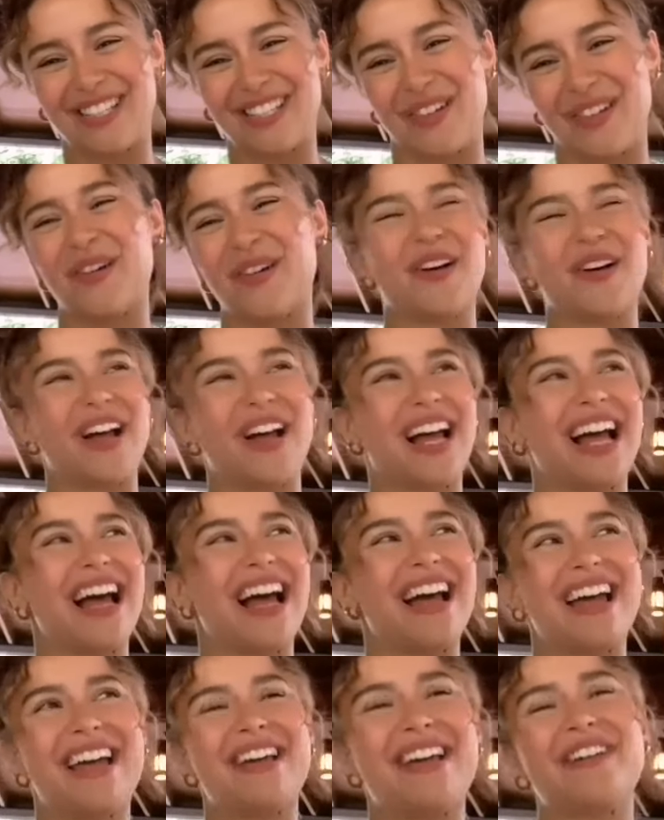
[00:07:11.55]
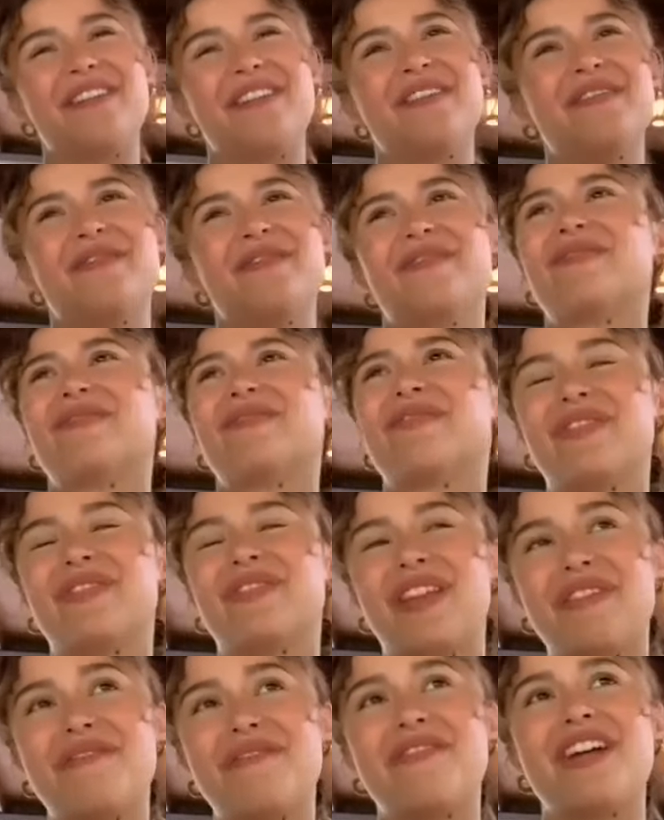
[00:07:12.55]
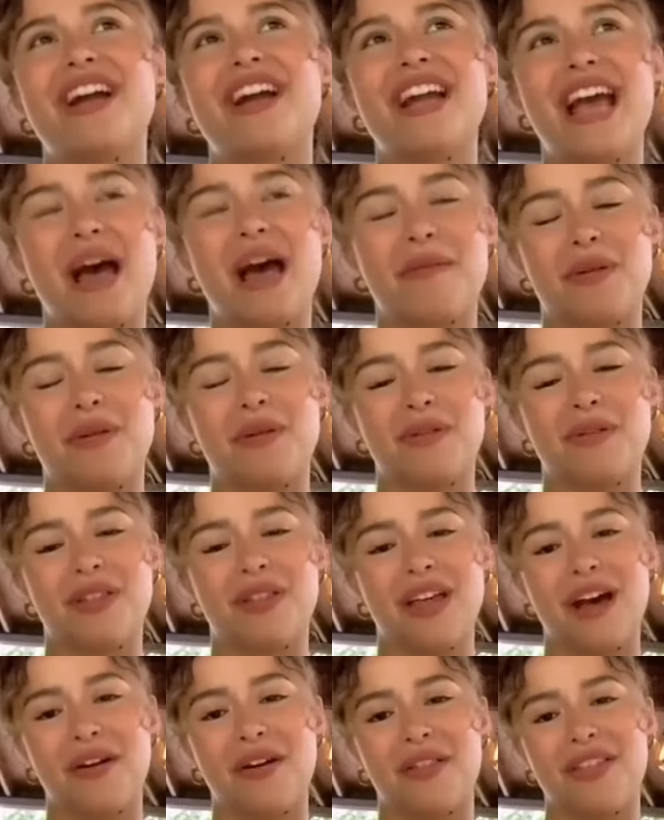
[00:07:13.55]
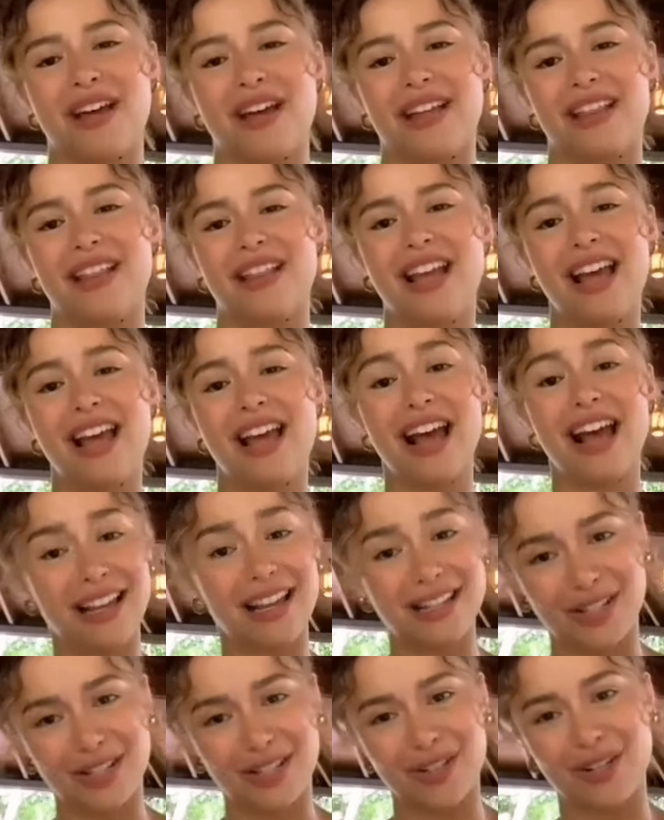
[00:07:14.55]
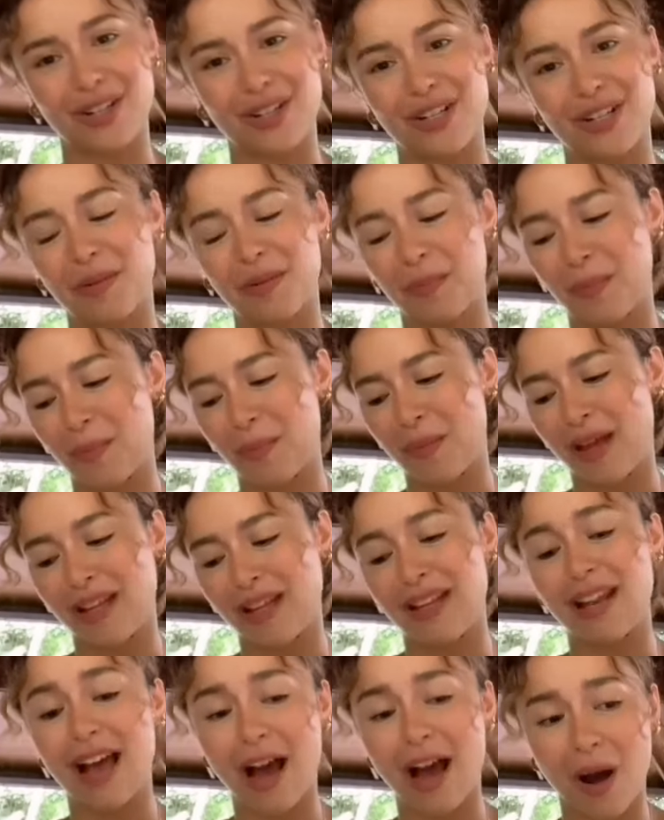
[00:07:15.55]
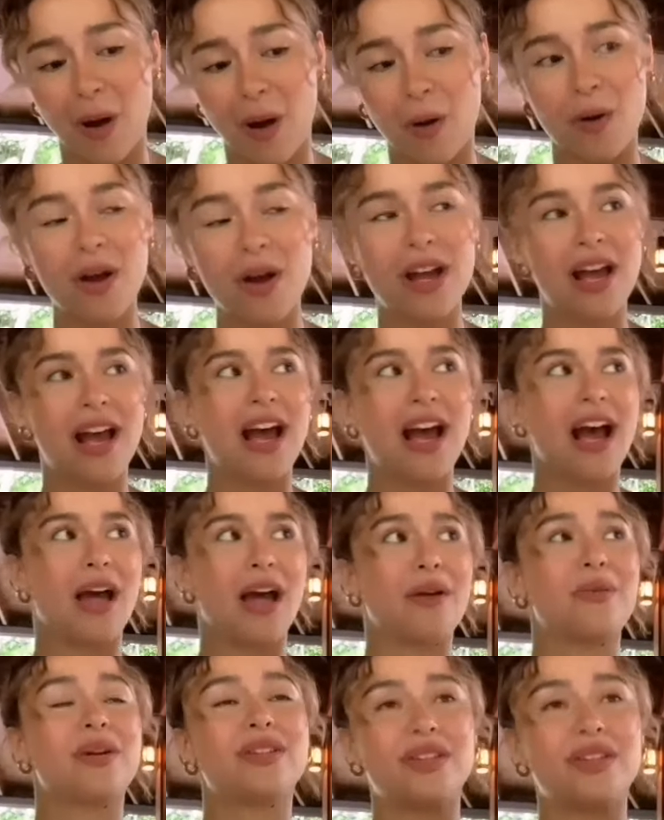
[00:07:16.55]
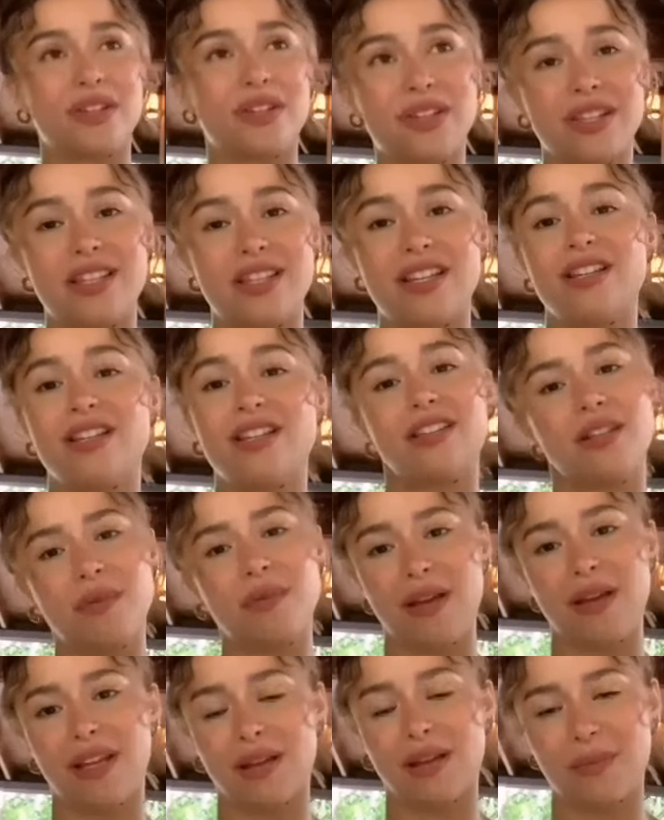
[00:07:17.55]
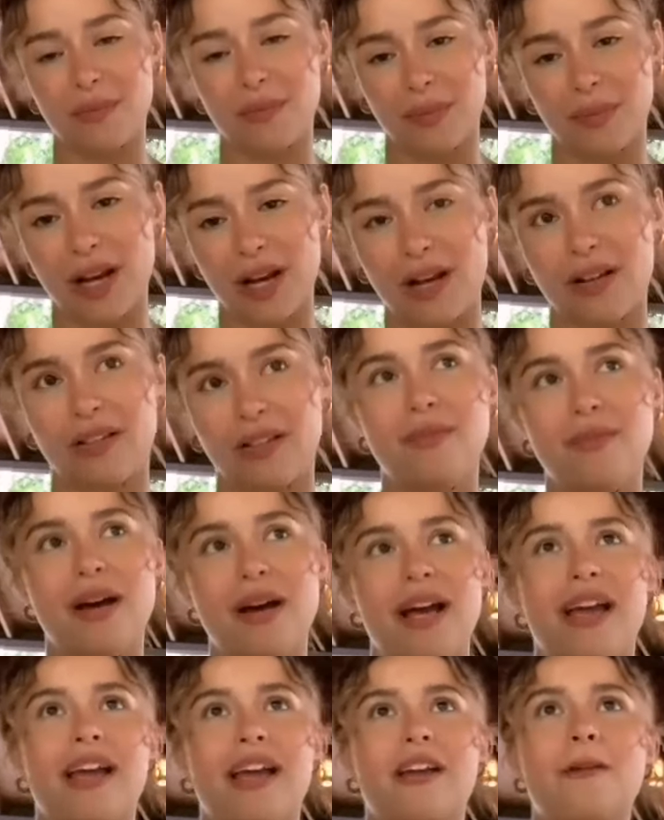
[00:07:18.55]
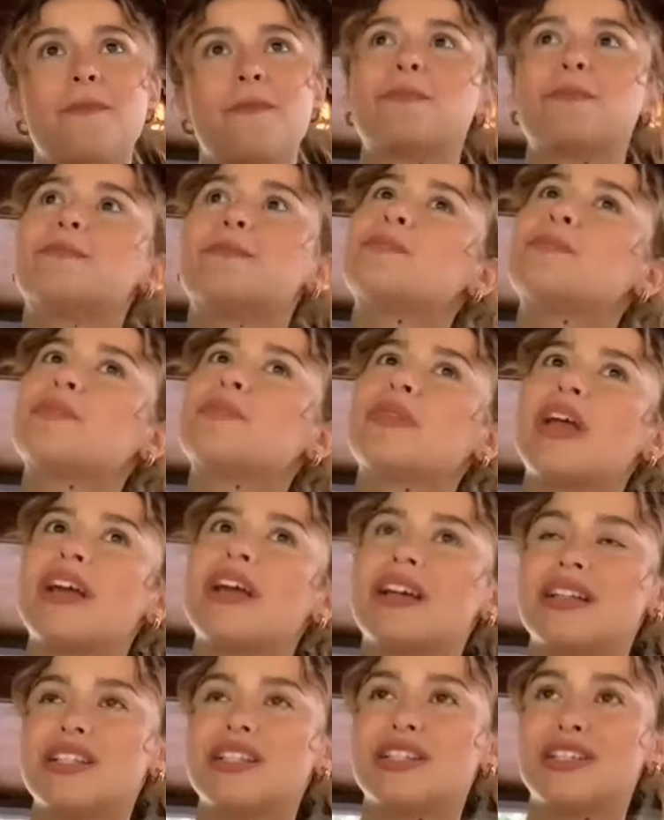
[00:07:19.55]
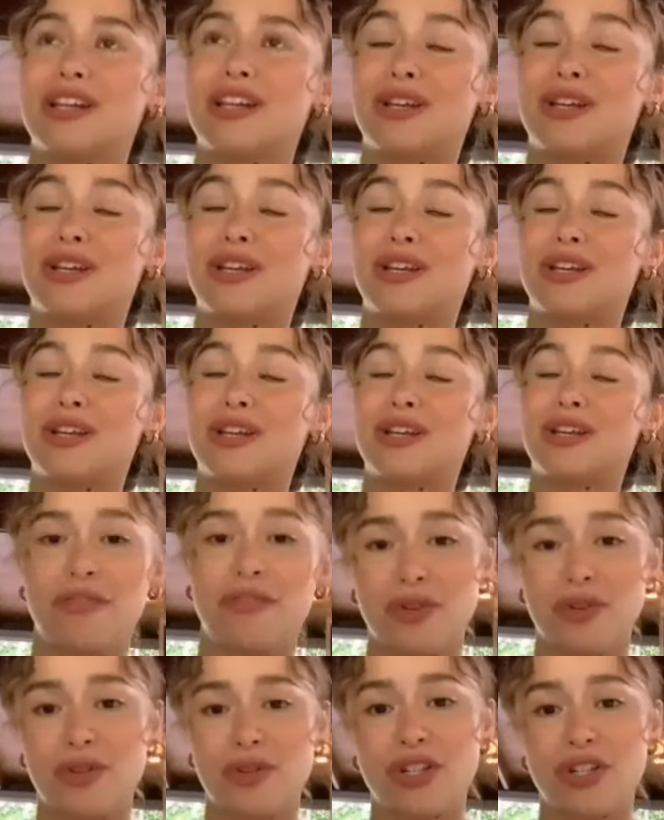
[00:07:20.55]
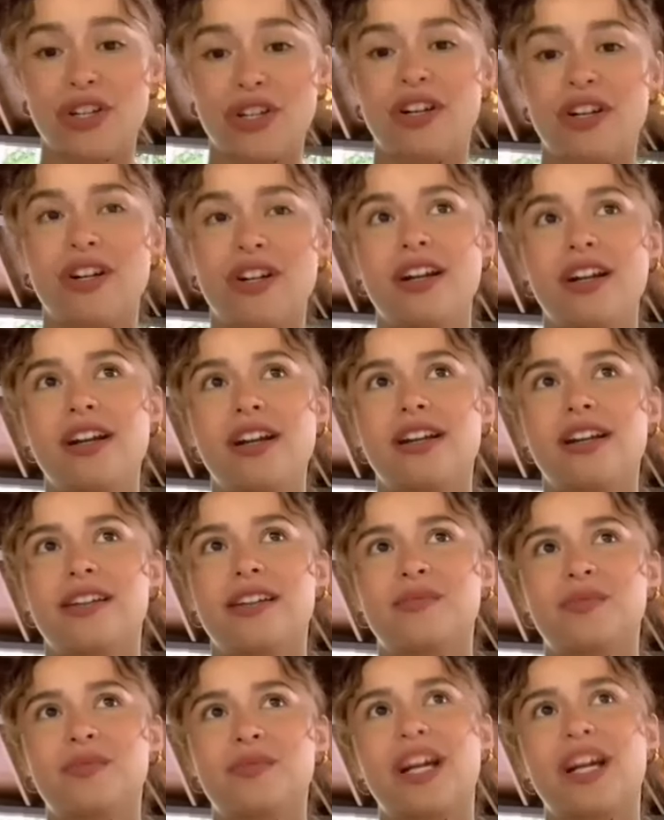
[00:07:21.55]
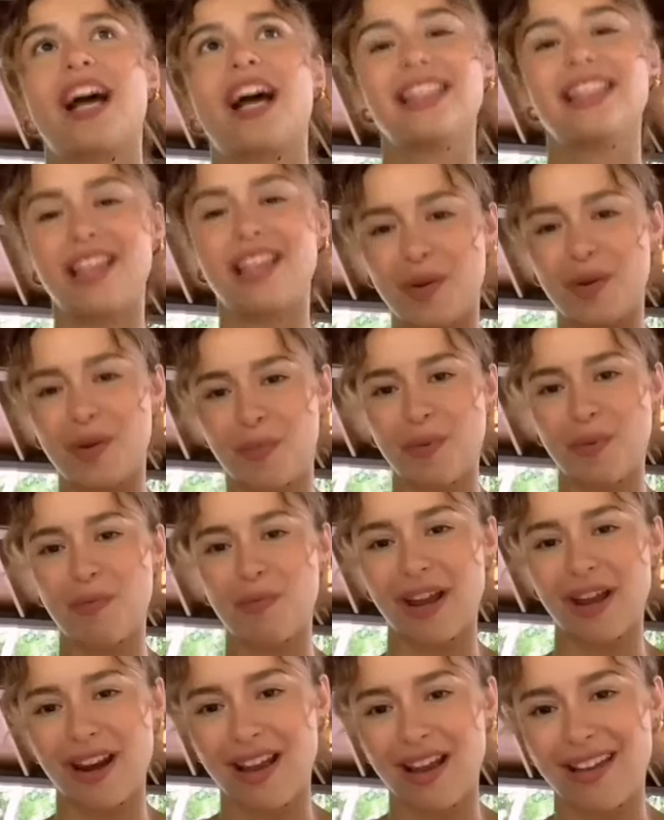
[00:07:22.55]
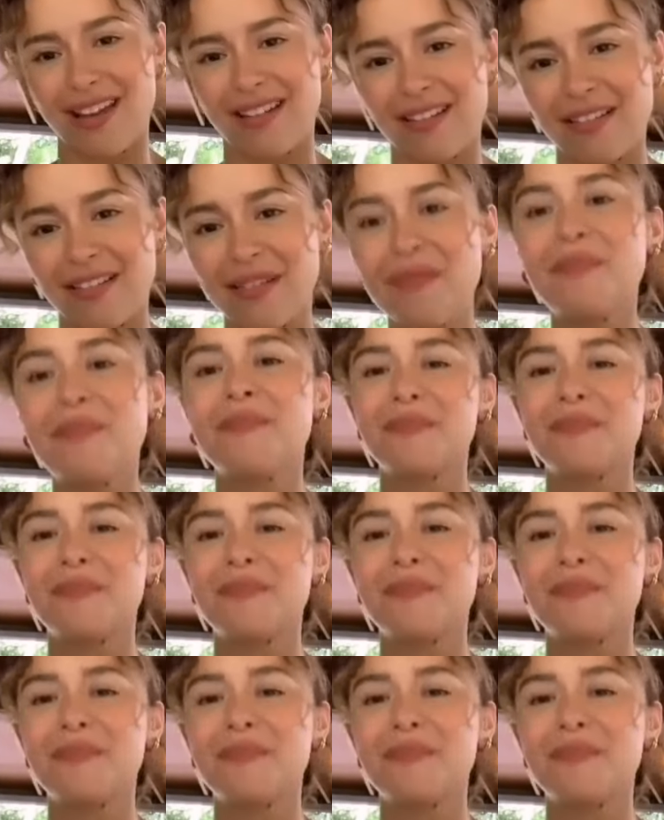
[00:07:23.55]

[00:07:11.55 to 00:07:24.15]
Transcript: So I am very happy with how that has turned. And now I want to continue to make him proud by securing our future sa kahit ano pong paraan.